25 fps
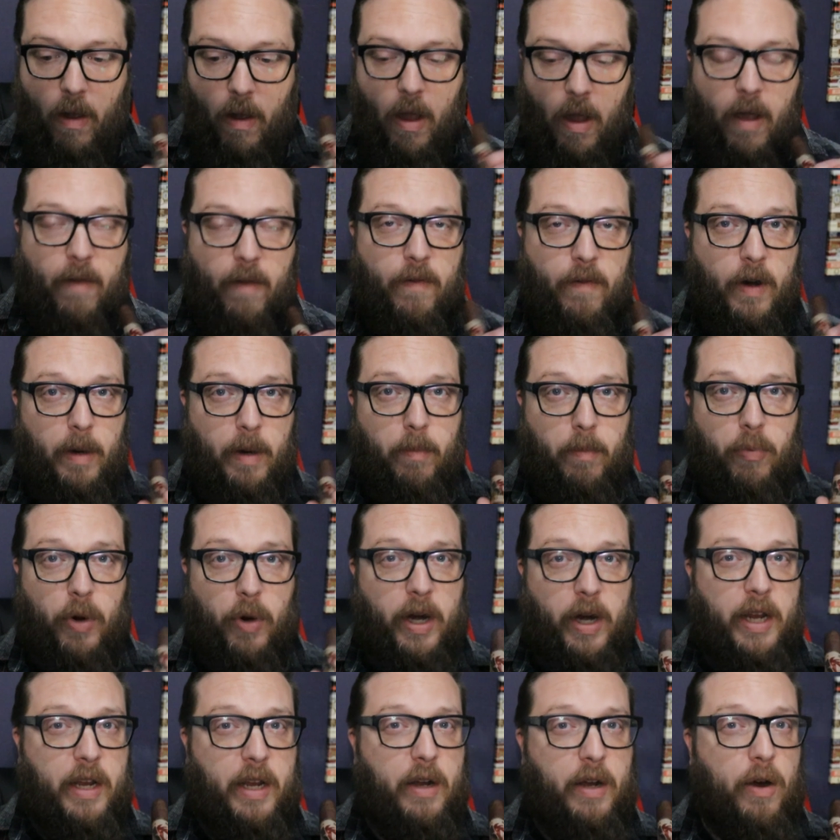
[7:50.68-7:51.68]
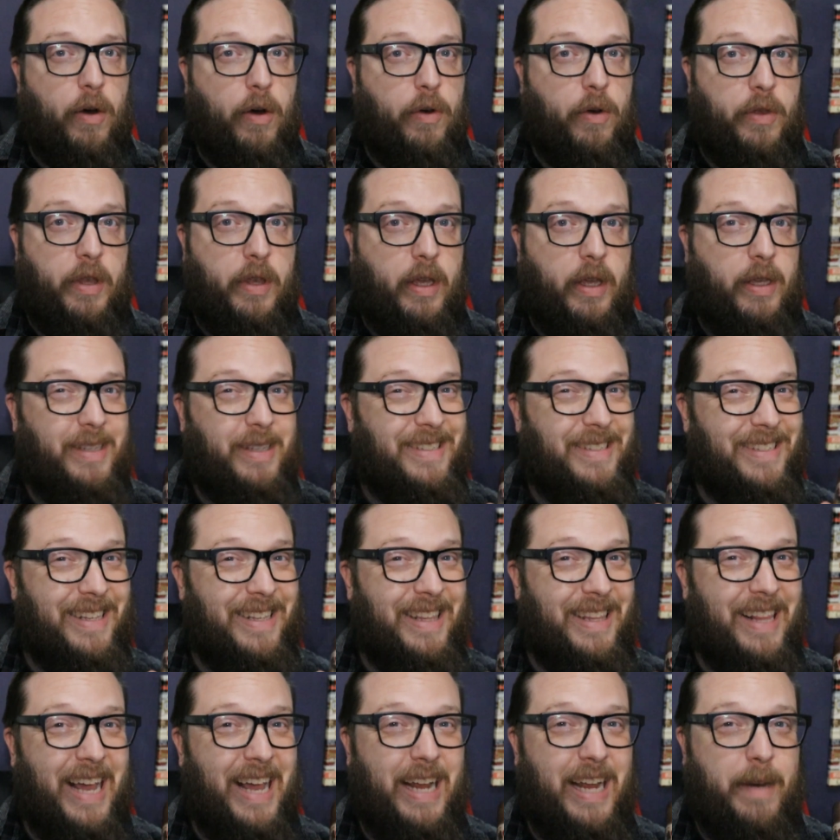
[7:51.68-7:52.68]
Very bready, earthy,
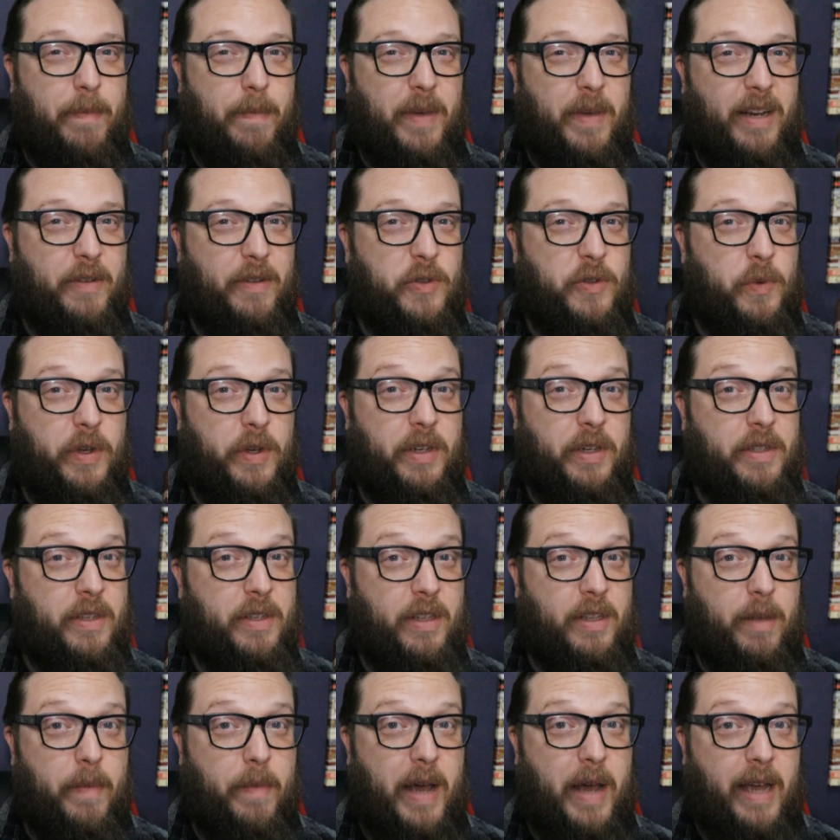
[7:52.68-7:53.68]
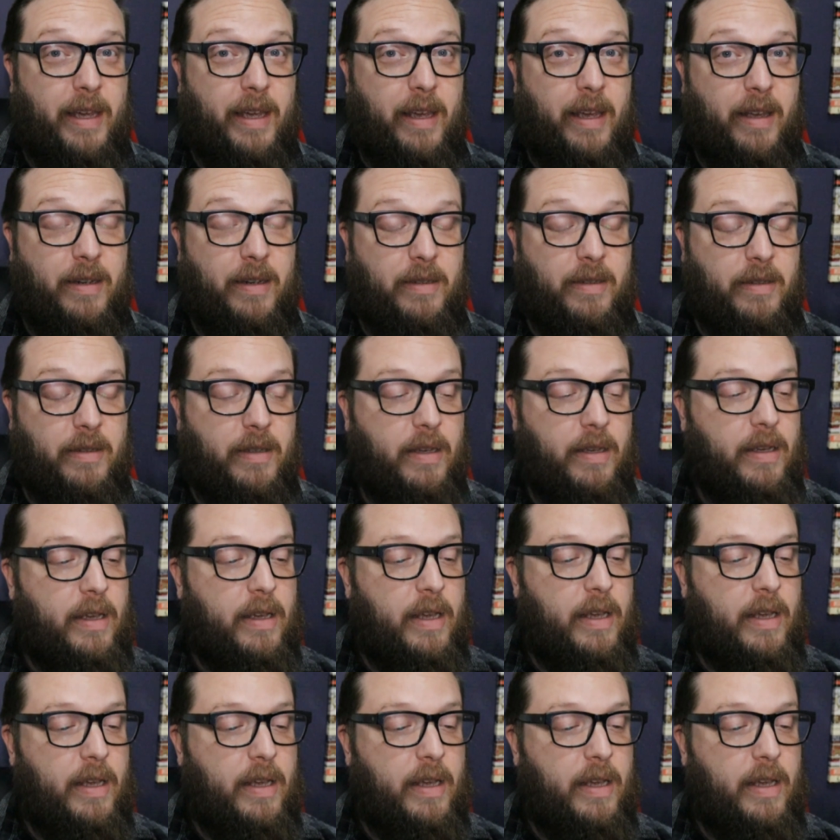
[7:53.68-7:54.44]
slight bit of sweetness on the back end.